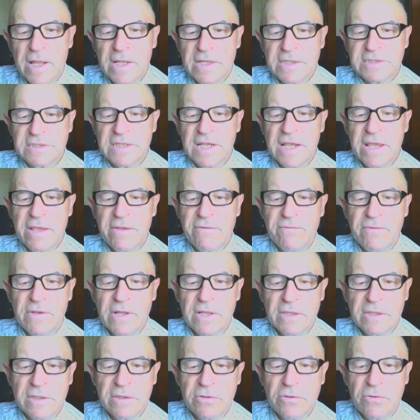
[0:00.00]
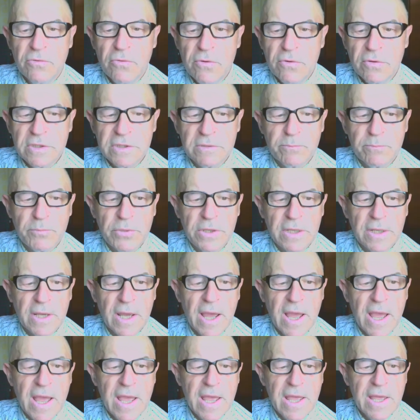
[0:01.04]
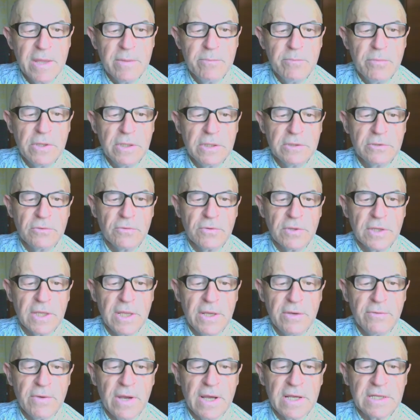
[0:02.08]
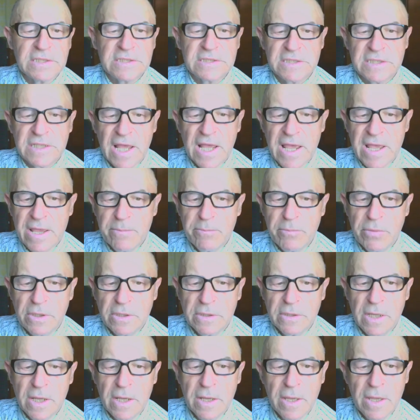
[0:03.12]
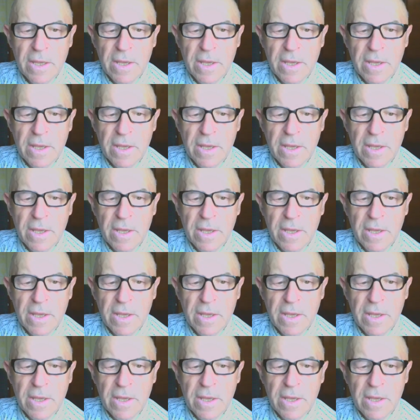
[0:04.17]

they will not be able to give a stable